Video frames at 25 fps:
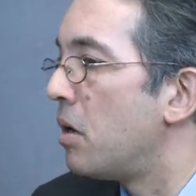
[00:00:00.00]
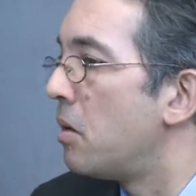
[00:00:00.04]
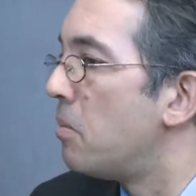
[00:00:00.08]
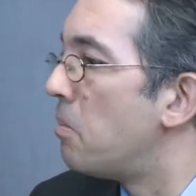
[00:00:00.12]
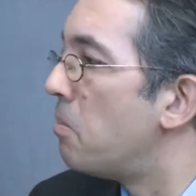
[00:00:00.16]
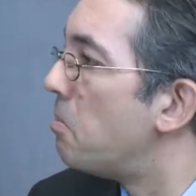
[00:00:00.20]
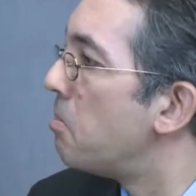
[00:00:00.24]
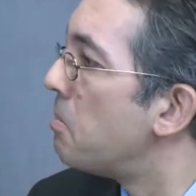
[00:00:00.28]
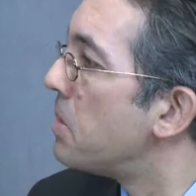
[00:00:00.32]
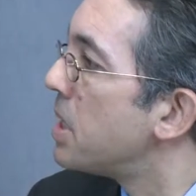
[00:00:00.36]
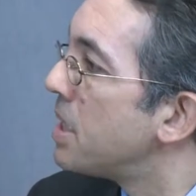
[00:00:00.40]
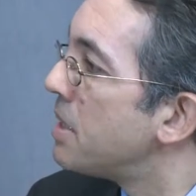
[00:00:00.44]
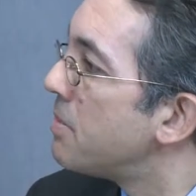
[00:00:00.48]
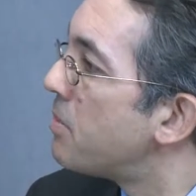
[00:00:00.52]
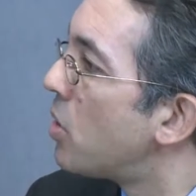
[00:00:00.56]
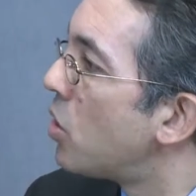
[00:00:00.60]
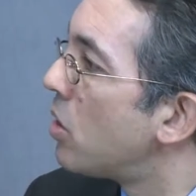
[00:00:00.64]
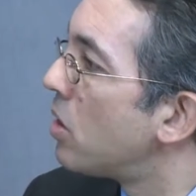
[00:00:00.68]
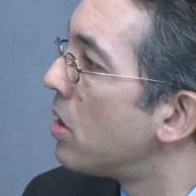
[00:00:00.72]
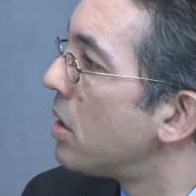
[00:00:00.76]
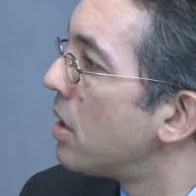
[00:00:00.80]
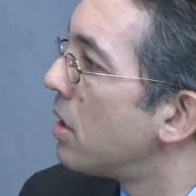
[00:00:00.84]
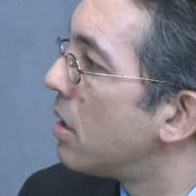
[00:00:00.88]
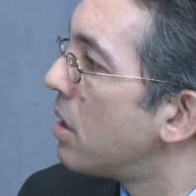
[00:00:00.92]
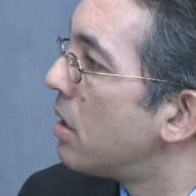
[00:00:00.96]

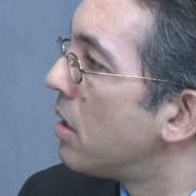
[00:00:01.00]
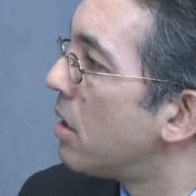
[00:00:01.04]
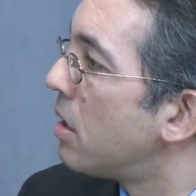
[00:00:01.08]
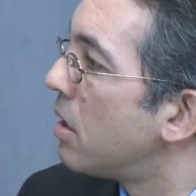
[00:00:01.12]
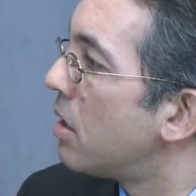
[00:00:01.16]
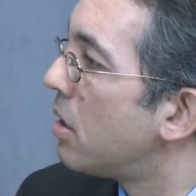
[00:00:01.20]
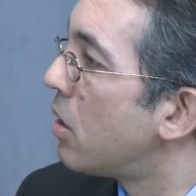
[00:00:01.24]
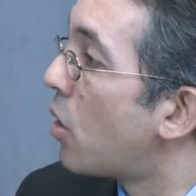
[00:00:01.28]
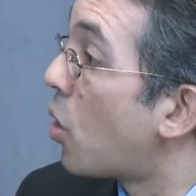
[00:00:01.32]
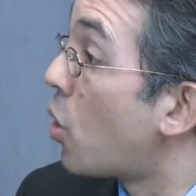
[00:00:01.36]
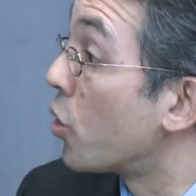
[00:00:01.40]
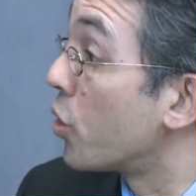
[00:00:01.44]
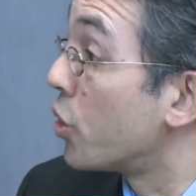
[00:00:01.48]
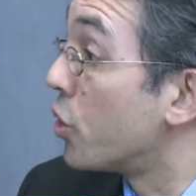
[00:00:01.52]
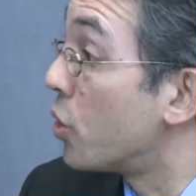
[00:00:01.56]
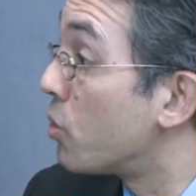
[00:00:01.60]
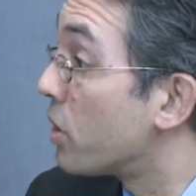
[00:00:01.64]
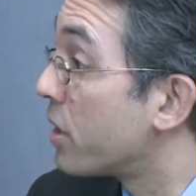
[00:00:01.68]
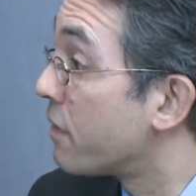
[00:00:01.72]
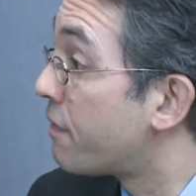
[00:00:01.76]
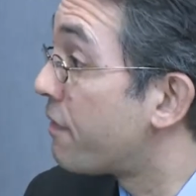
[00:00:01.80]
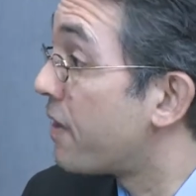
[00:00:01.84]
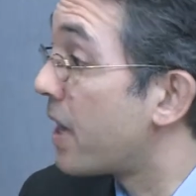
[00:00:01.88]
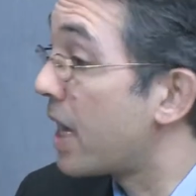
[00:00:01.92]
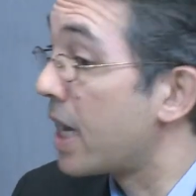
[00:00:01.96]
minimal or
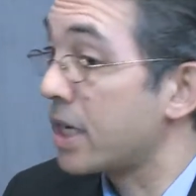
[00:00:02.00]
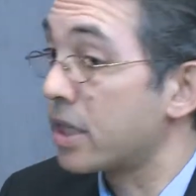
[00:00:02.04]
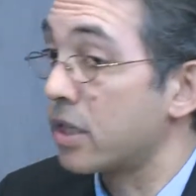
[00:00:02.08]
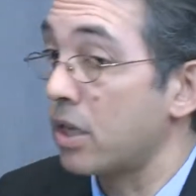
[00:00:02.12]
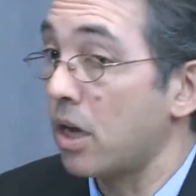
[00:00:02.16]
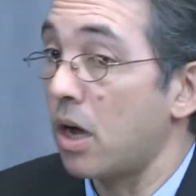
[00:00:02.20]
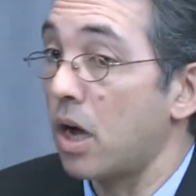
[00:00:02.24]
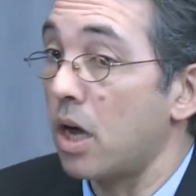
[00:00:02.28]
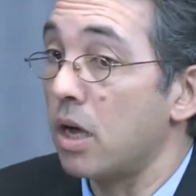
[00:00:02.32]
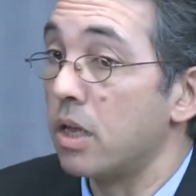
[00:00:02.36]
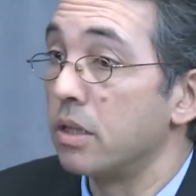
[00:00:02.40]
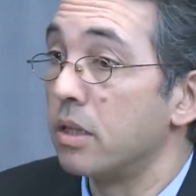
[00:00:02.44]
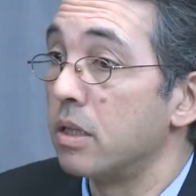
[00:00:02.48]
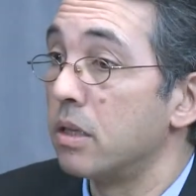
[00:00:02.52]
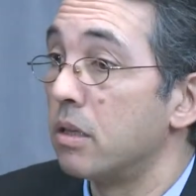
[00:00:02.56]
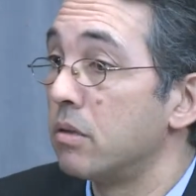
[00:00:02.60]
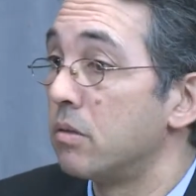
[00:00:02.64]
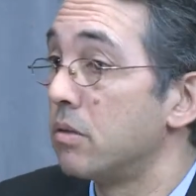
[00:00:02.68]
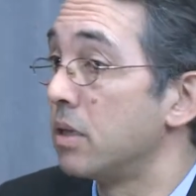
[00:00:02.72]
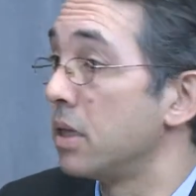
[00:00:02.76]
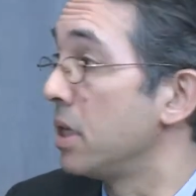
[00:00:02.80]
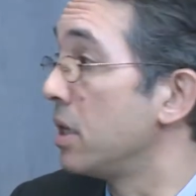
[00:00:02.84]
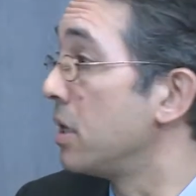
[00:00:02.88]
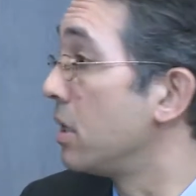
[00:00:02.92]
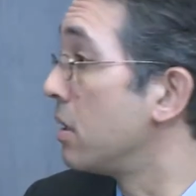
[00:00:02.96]
no effect on
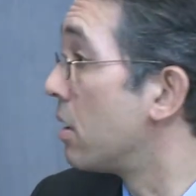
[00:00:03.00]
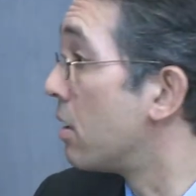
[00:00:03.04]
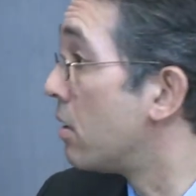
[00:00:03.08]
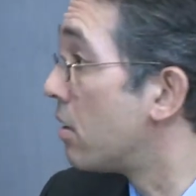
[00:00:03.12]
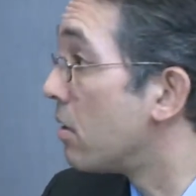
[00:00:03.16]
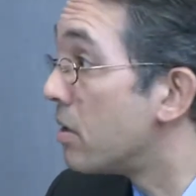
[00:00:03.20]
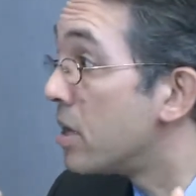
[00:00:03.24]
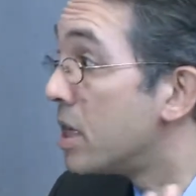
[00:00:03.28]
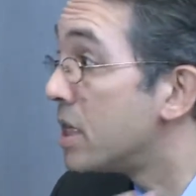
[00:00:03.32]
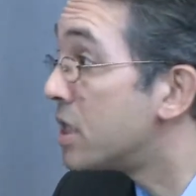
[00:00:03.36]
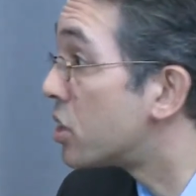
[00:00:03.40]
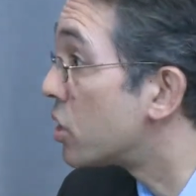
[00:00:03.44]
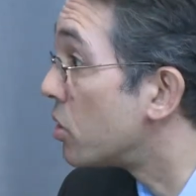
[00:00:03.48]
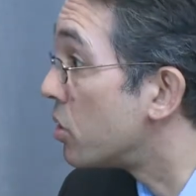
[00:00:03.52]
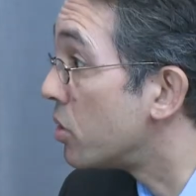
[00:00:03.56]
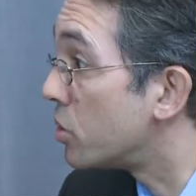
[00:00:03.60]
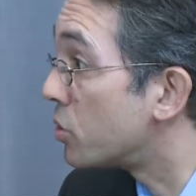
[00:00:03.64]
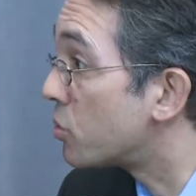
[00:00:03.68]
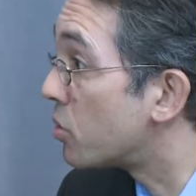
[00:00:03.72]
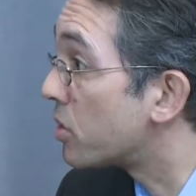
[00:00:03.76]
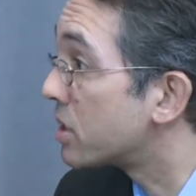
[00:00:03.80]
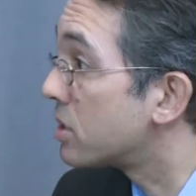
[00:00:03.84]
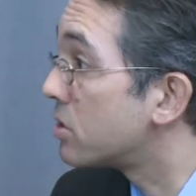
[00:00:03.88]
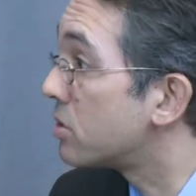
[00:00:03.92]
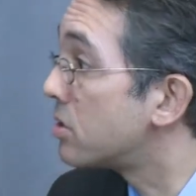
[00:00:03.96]
the
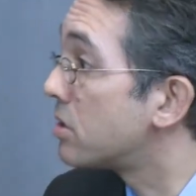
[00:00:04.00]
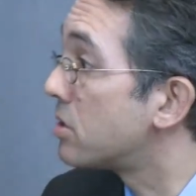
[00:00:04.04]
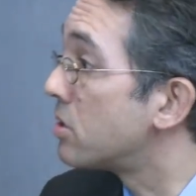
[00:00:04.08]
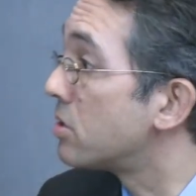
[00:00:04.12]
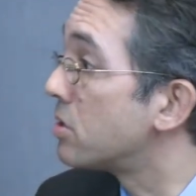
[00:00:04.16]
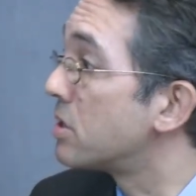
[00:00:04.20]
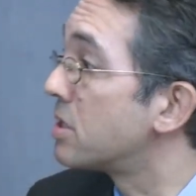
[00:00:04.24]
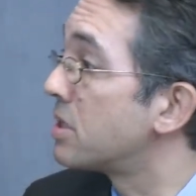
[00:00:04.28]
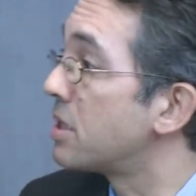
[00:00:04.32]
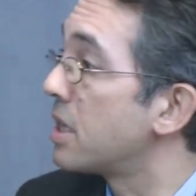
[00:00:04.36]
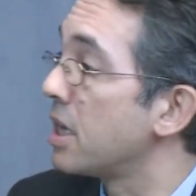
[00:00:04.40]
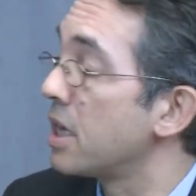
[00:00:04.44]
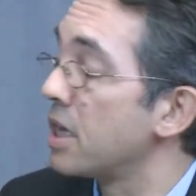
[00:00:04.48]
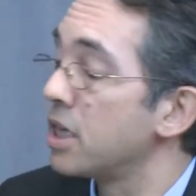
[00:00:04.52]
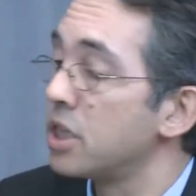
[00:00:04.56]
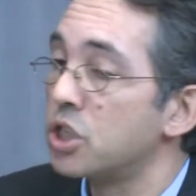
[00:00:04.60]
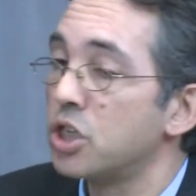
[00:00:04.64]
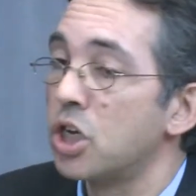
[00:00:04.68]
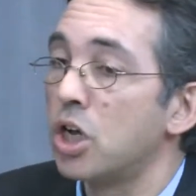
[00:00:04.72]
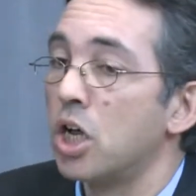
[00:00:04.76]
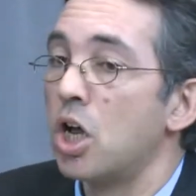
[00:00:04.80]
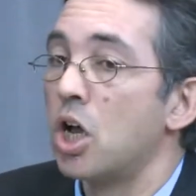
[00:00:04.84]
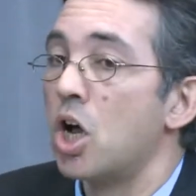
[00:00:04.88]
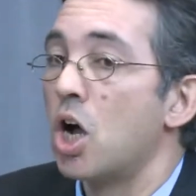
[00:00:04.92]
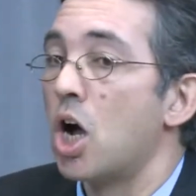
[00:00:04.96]
insulin resistant
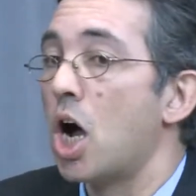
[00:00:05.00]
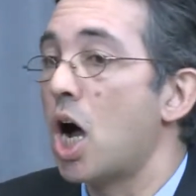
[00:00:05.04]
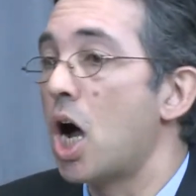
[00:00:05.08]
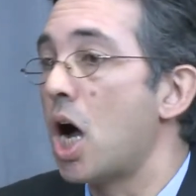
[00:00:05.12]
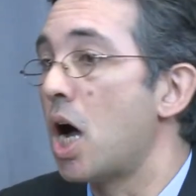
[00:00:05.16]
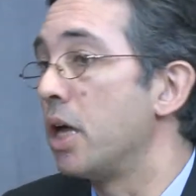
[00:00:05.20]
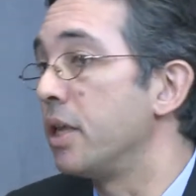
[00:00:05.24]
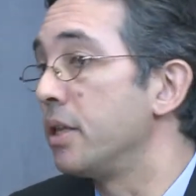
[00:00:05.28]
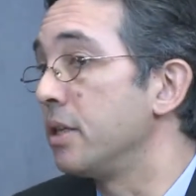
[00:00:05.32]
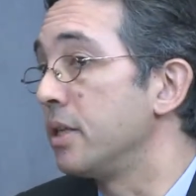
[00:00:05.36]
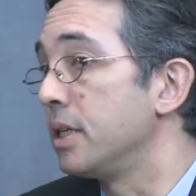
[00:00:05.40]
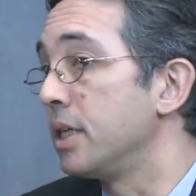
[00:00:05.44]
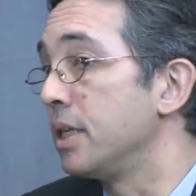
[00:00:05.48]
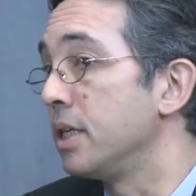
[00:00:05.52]
stage, on